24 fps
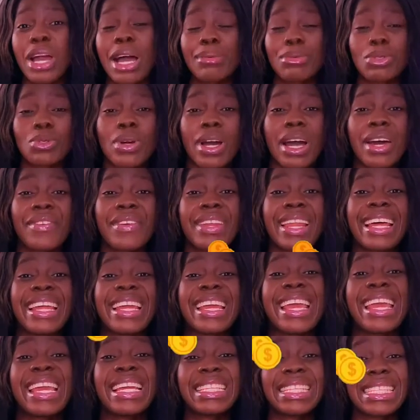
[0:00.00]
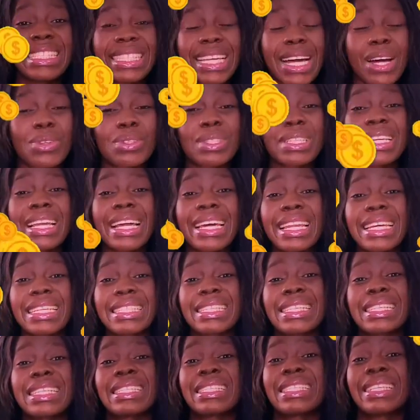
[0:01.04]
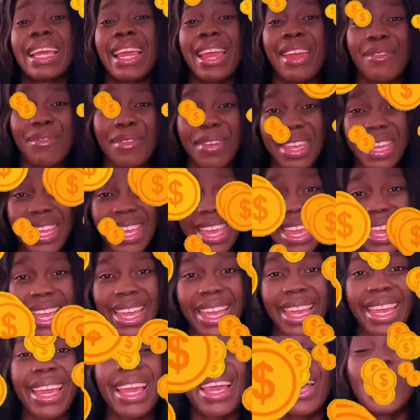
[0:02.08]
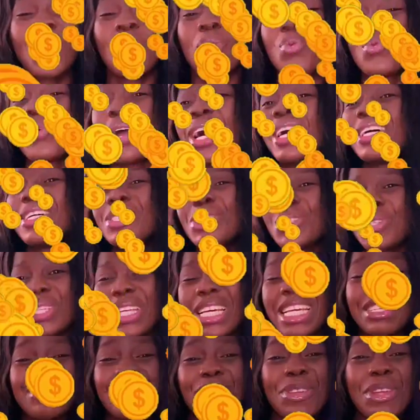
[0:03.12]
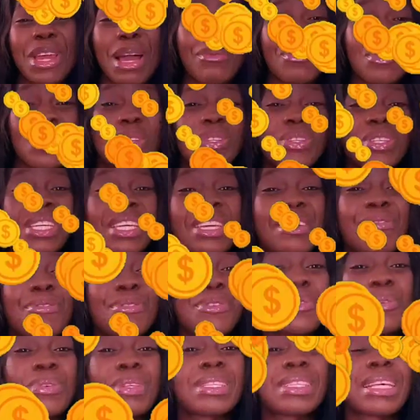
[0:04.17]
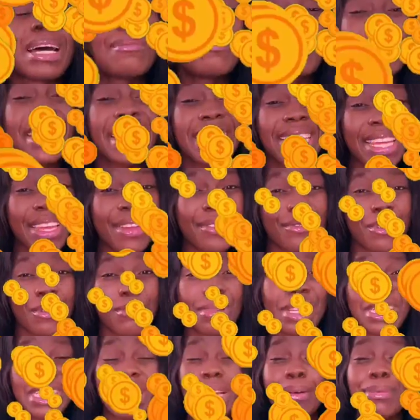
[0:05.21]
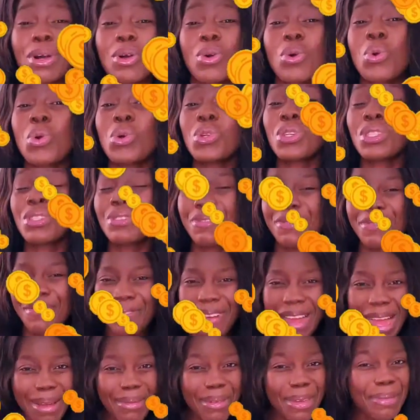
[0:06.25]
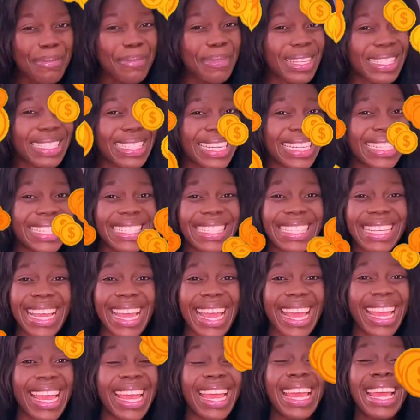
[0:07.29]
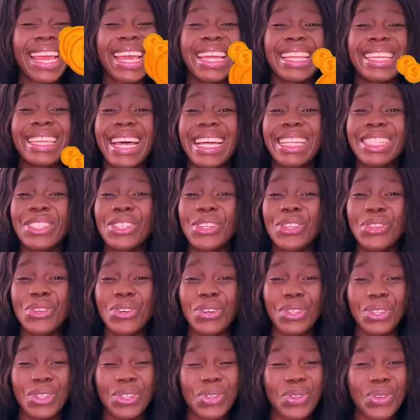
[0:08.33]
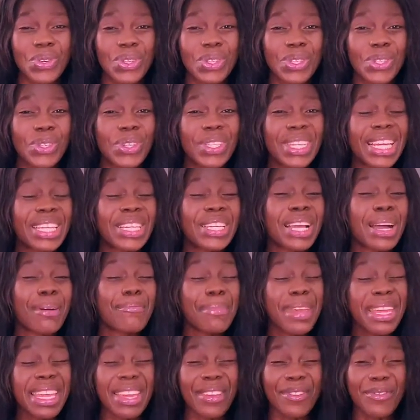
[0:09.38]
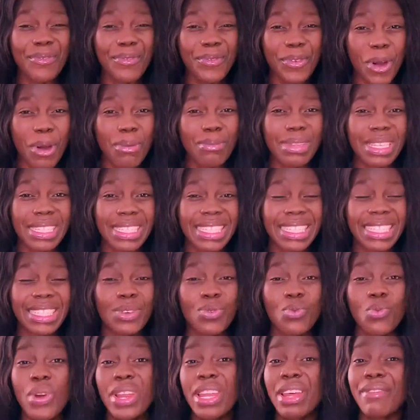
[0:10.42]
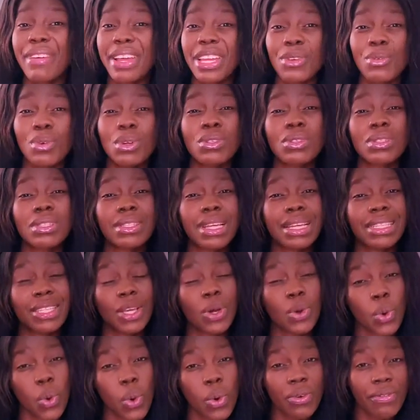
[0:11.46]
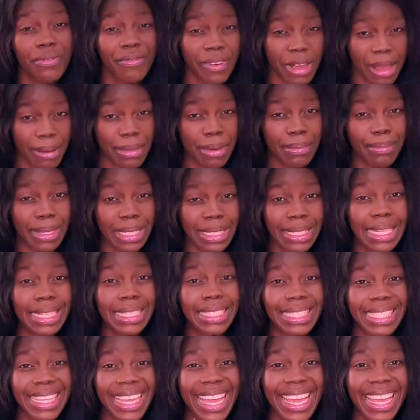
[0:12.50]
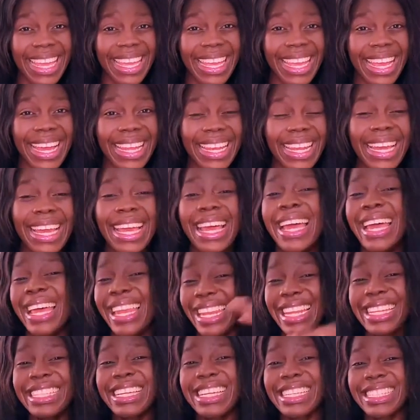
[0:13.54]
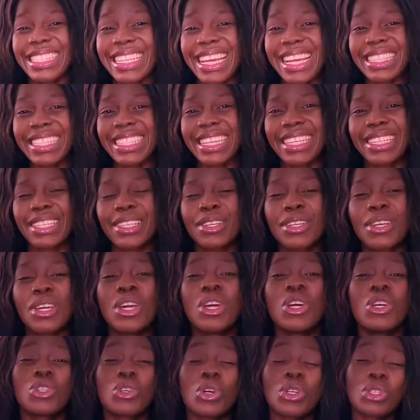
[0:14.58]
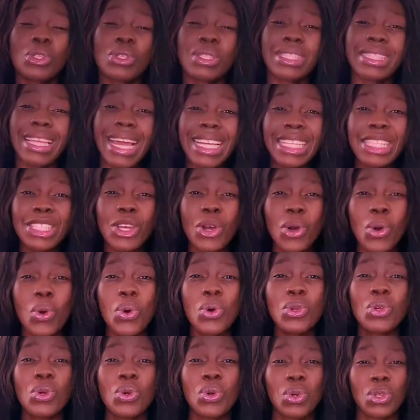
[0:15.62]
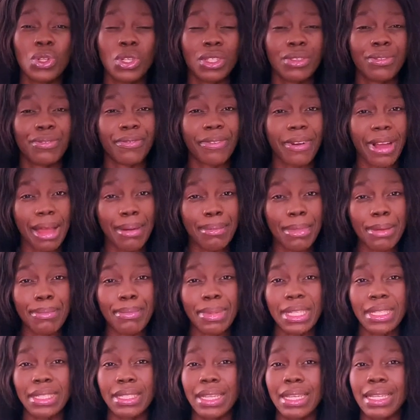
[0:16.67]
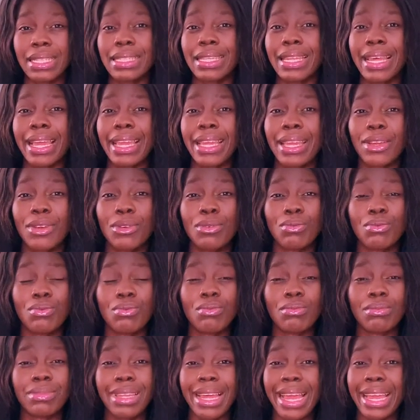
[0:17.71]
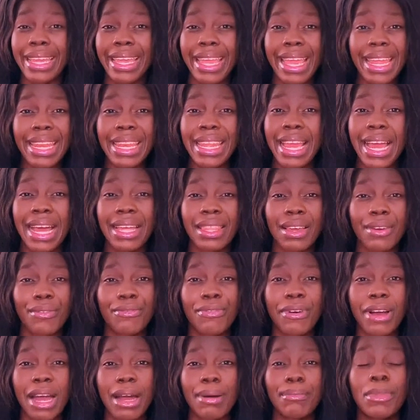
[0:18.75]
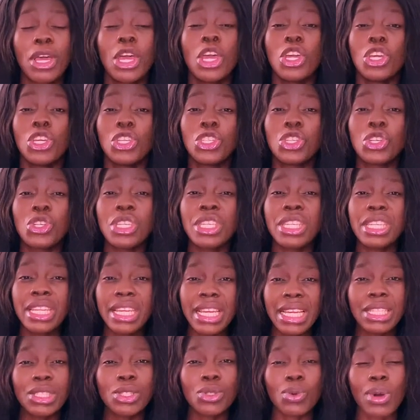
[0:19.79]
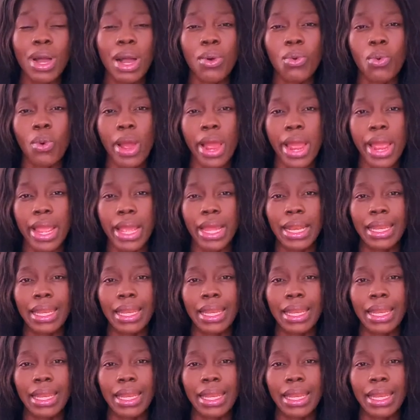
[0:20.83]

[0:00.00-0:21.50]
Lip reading: you up to 180,000 Ghana cedis every year? Well, in today's video, I'm going to give you some hidden information about coconut farming business here that you don't know so that you can make informed decisions whenever you want to start your own farming business here in Ghana. Let's get started. So to start your own coconut farming business like any other farm, you need to acquire